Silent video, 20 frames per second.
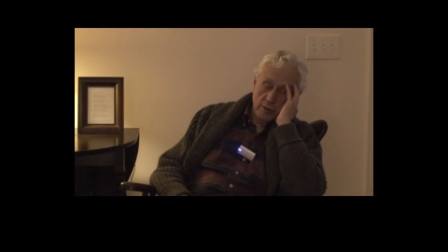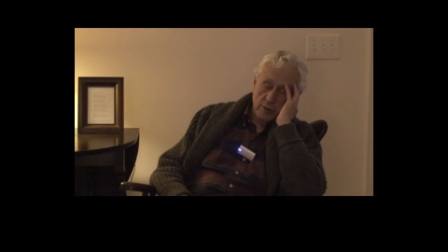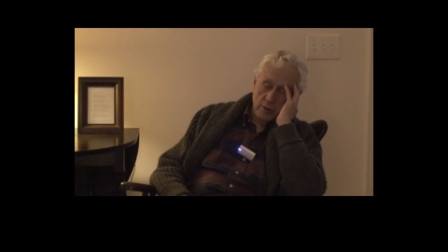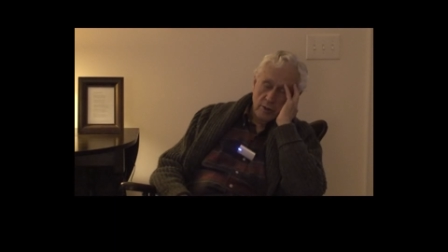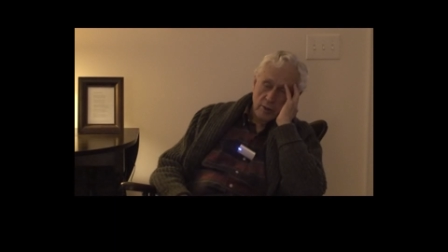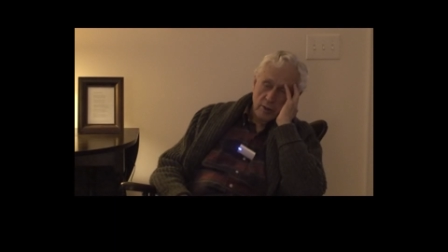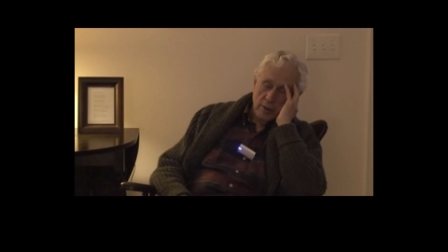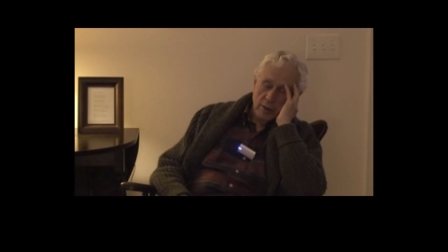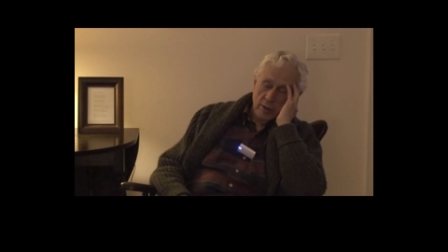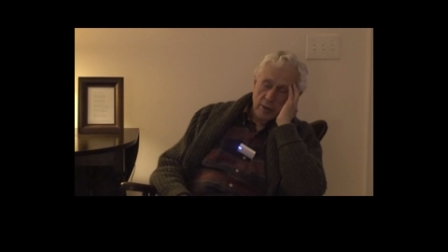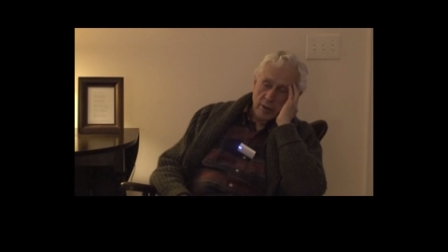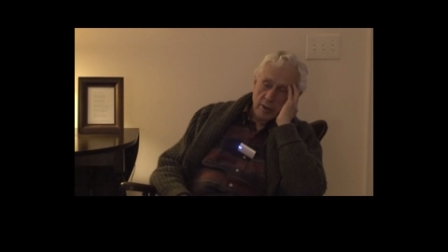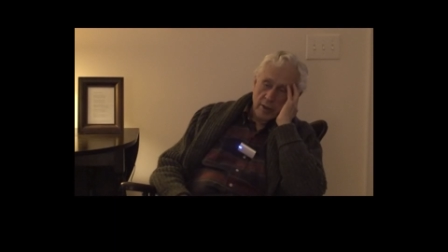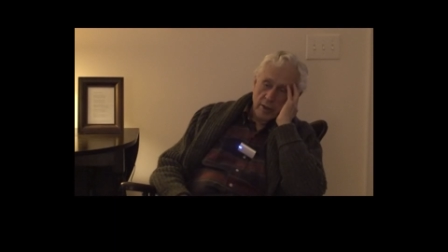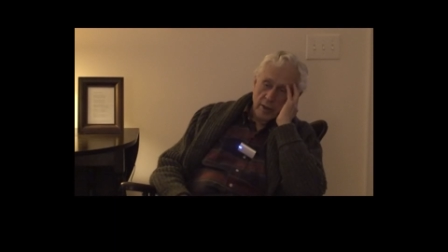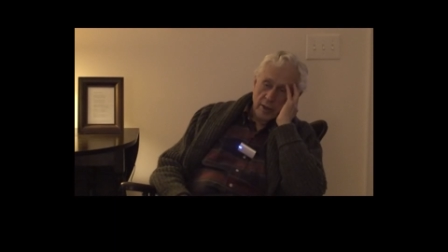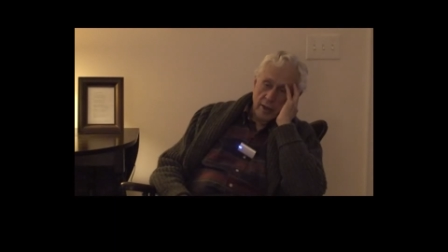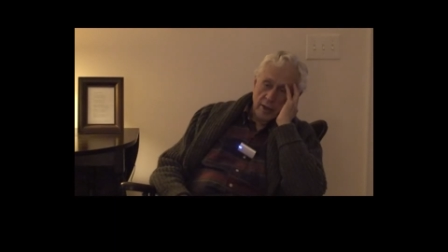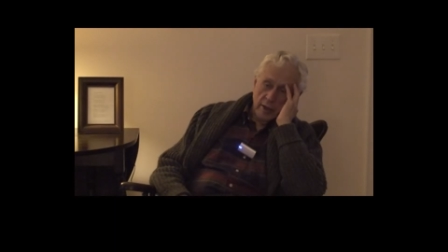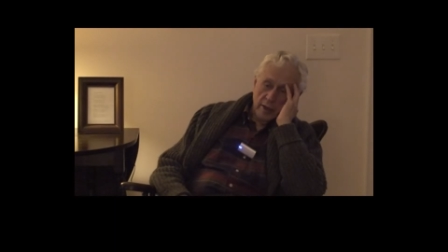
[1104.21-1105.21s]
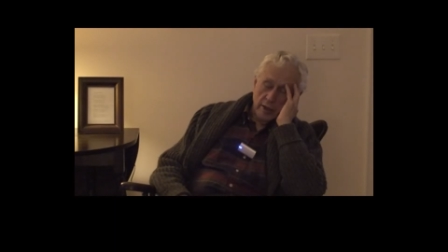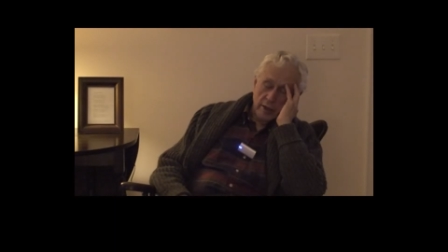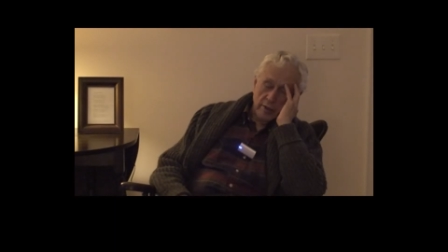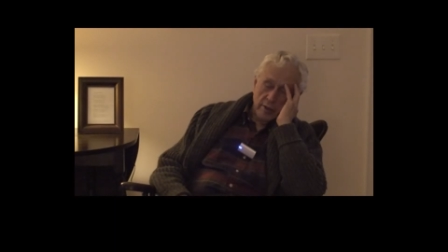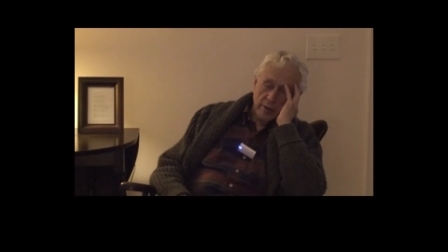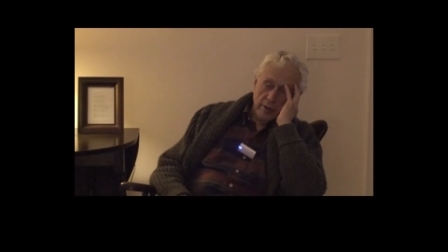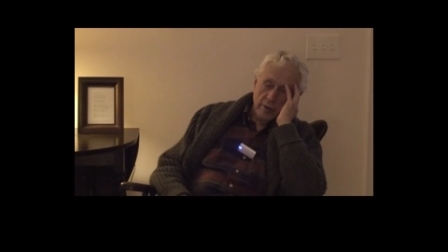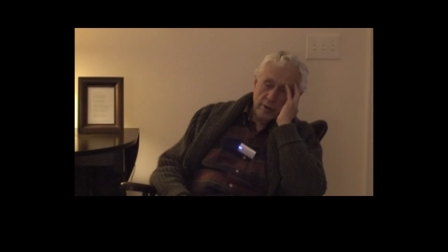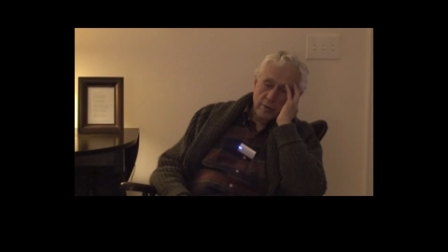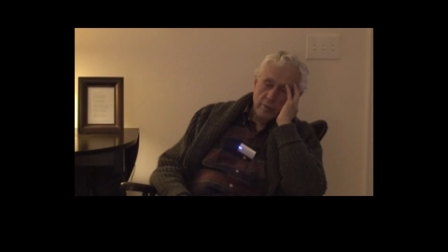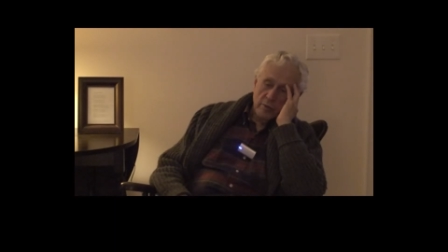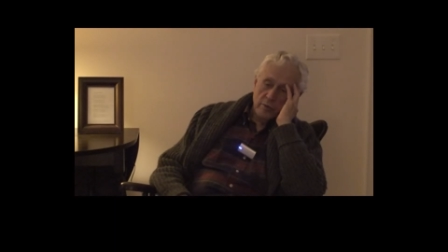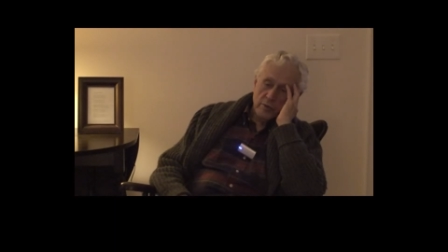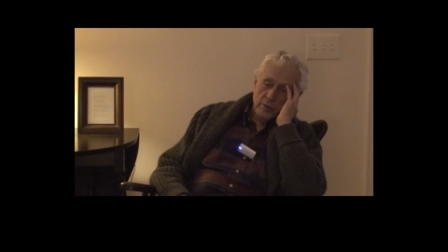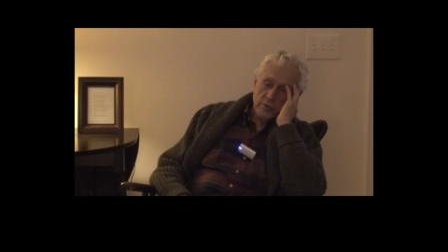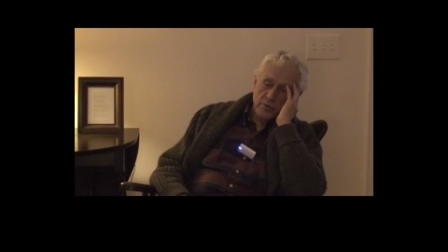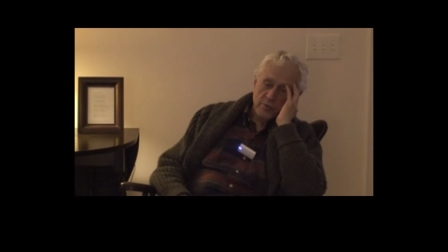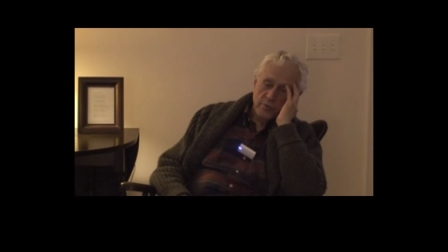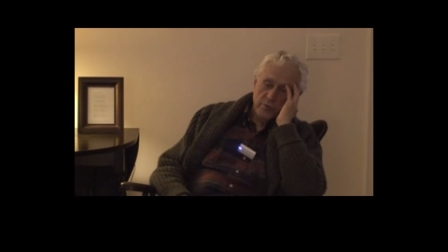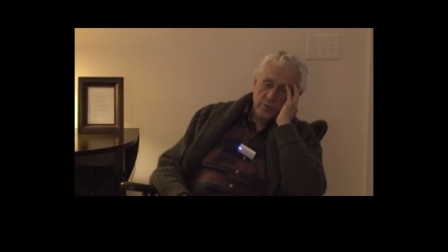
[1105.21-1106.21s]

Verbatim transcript: Mm-hmm. And Larry Cremin was